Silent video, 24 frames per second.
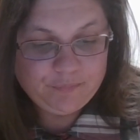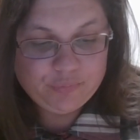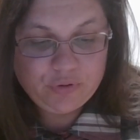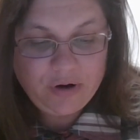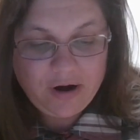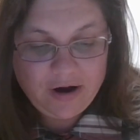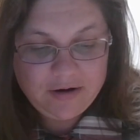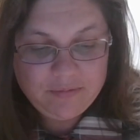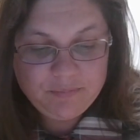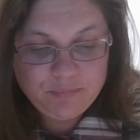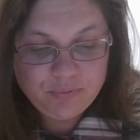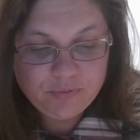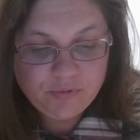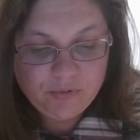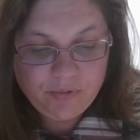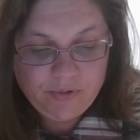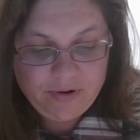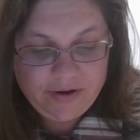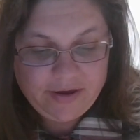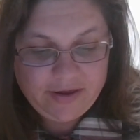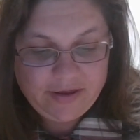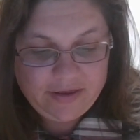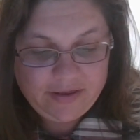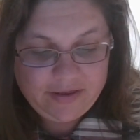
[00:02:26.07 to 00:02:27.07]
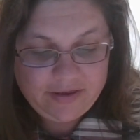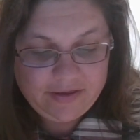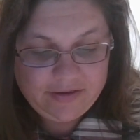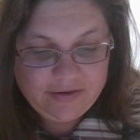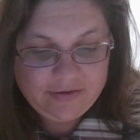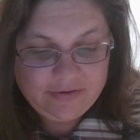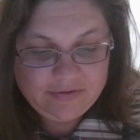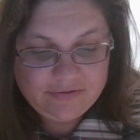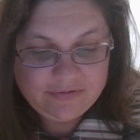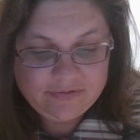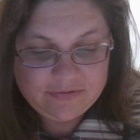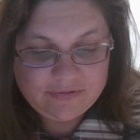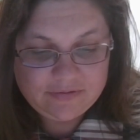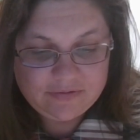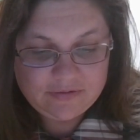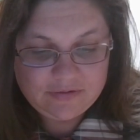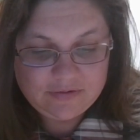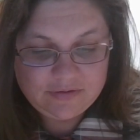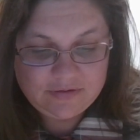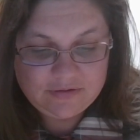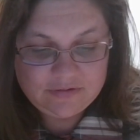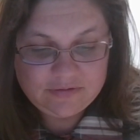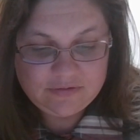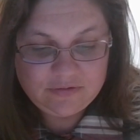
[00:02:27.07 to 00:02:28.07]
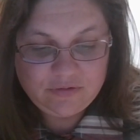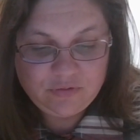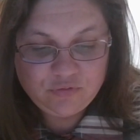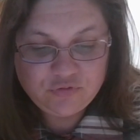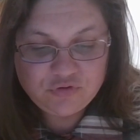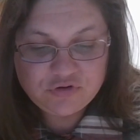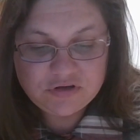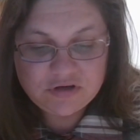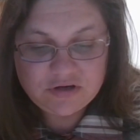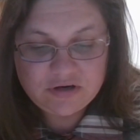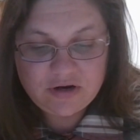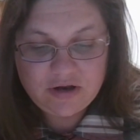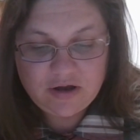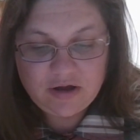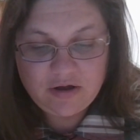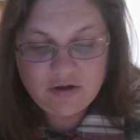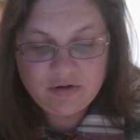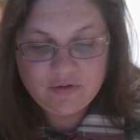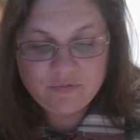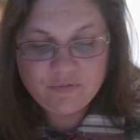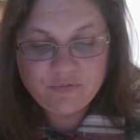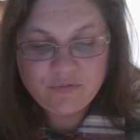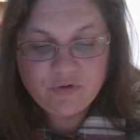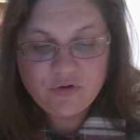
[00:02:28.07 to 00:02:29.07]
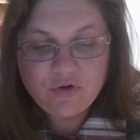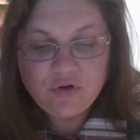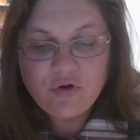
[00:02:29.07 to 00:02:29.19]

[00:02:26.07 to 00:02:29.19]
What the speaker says: Pride parades, this notion of